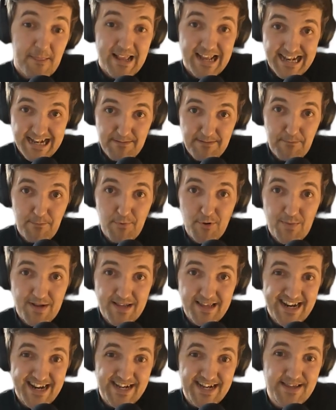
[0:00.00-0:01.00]
probably the
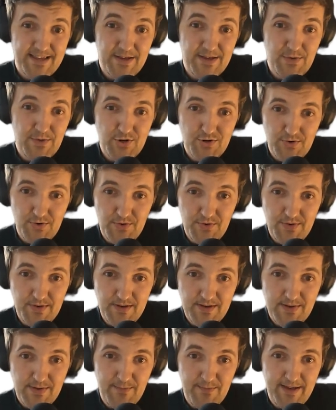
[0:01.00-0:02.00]
last thing you should do is
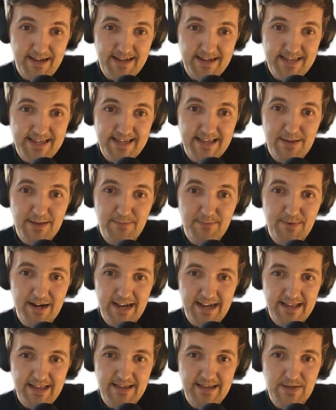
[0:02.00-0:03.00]
to make a statement like
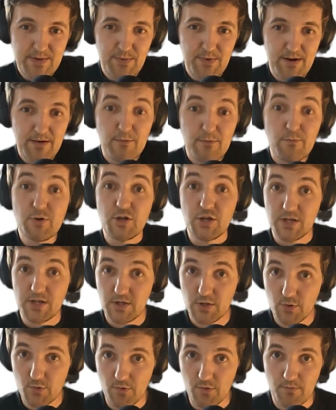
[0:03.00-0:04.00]
this one, which is
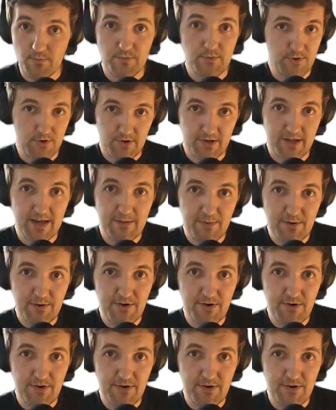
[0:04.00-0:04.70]
true. Do not get me wrong.